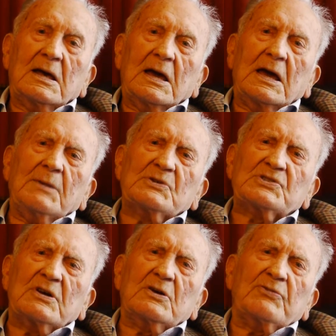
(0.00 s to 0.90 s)
he was
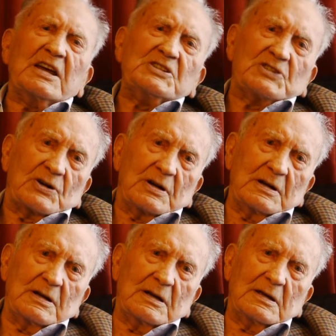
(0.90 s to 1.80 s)
a, a reader.
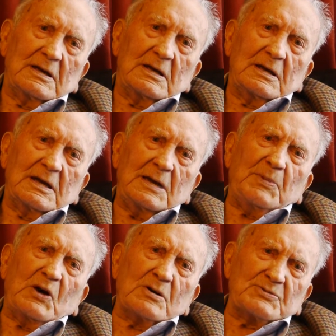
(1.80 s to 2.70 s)
He'd be
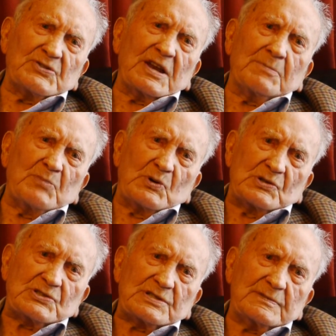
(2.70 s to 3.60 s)
always reading
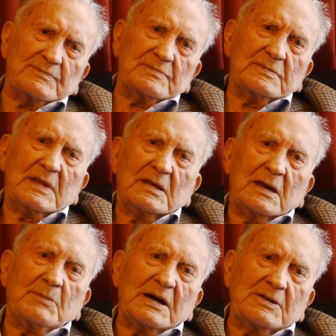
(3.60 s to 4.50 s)
books. And
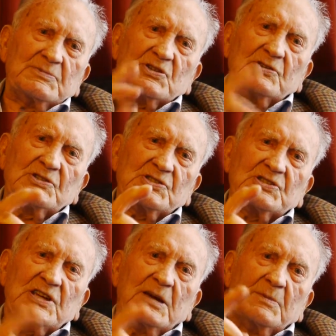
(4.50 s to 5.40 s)
my son is the
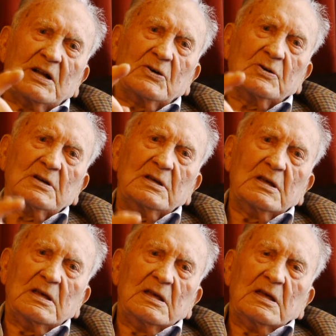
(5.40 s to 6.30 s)
same now.
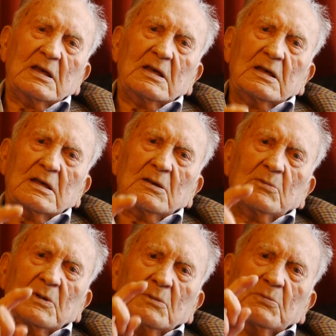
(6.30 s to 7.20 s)

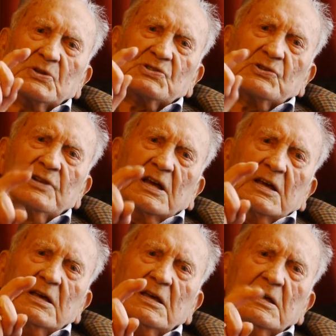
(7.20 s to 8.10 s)
But
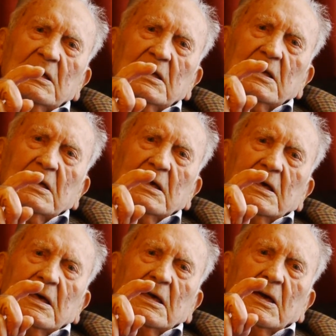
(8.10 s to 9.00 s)
Sonny,
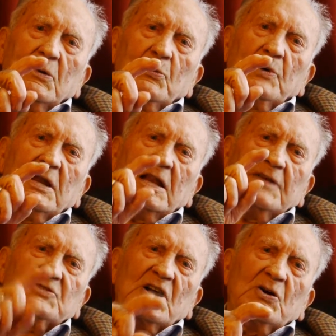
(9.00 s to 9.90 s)
when he
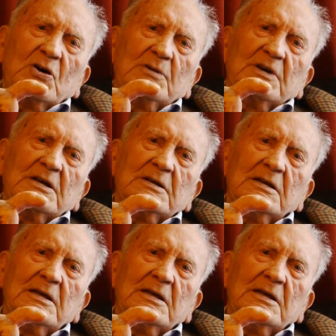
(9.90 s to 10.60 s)
lived in Galway,